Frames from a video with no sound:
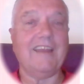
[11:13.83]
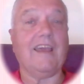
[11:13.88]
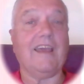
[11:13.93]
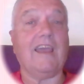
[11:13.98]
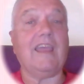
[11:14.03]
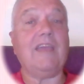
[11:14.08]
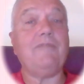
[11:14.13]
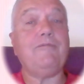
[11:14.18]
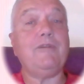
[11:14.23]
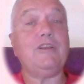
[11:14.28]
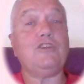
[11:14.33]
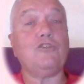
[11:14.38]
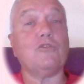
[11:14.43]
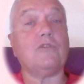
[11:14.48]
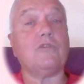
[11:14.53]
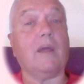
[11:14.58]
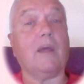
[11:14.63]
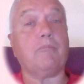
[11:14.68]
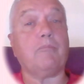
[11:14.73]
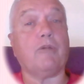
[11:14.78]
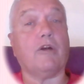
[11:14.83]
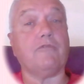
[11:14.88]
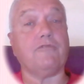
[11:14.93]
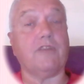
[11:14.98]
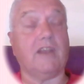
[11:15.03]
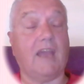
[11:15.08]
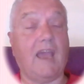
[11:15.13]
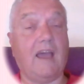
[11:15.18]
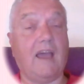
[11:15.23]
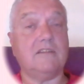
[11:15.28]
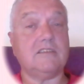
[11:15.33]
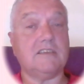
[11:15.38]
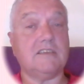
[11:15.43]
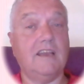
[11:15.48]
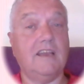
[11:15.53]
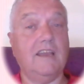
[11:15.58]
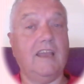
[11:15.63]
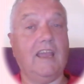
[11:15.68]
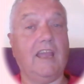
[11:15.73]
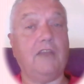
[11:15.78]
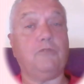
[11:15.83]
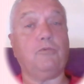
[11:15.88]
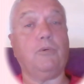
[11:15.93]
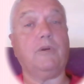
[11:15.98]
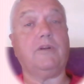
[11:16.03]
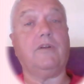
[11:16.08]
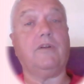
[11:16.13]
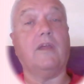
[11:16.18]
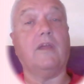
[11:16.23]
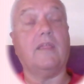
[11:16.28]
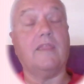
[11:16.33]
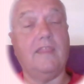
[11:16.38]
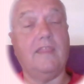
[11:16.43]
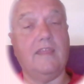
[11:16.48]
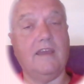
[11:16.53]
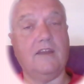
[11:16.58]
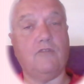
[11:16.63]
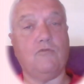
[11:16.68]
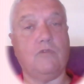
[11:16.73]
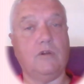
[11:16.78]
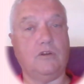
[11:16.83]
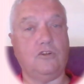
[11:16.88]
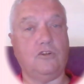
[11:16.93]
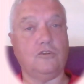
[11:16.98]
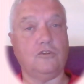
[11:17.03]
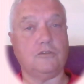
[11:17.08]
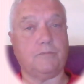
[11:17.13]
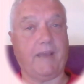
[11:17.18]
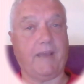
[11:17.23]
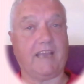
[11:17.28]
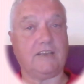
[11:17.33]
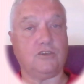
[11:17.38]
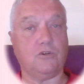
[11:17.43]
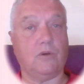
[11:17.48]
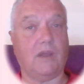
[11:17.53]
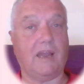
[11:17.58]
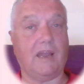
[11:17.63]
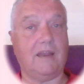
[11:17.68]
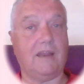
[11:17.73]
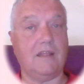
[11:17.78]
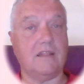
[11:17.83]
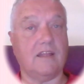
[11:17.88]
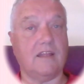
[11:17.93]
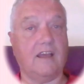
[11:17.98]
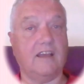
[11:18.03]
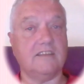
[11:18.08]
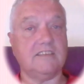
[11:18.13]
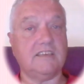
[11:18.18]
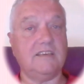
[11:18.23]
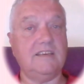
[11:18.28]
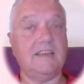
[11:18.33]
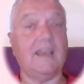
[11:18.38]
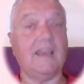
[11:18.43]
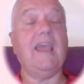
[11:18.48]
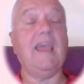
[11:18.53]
Now, if he took that profit out, it would then reduce back to 80,000.